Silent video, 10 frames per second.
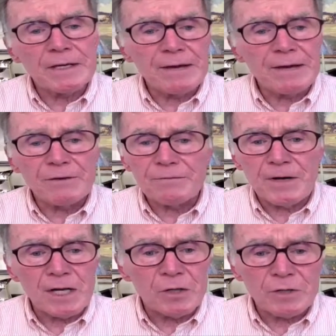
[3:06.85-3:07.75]
They never
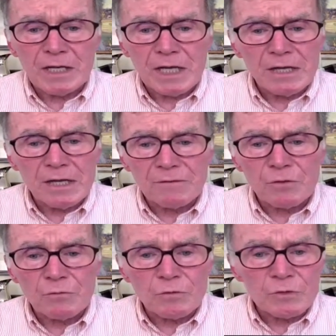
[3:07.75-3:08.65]
followed any of
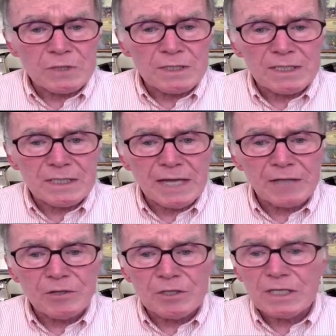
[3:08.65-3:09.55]
the rules and
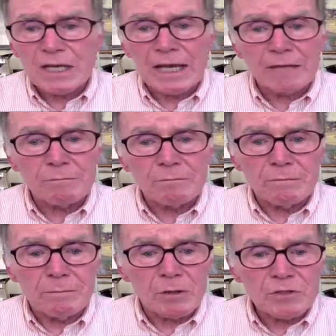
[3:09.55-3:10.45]
standards, and
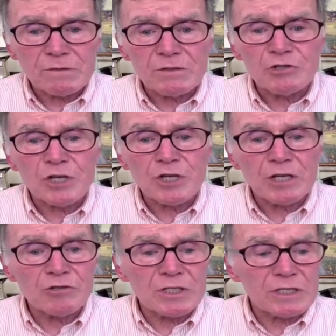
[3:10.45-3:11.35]
most of the
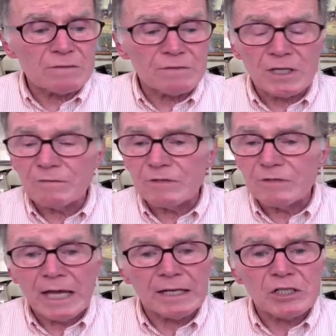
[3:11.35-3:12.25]
judges
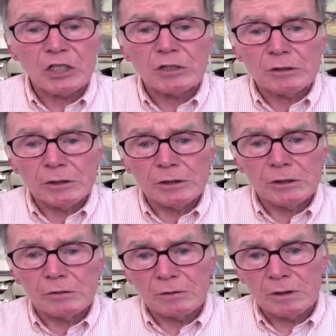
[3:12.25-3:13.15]
involved hadn't a
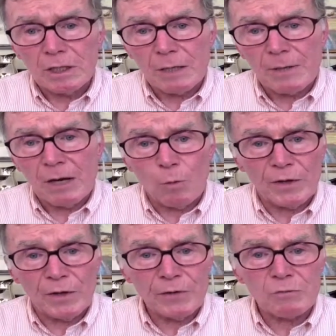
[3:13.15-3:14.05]
clue about
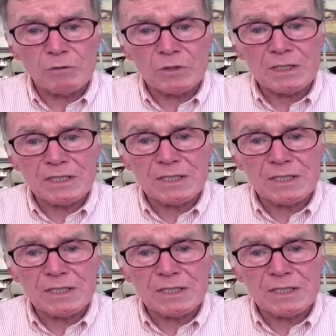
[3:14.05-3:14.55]
what the rules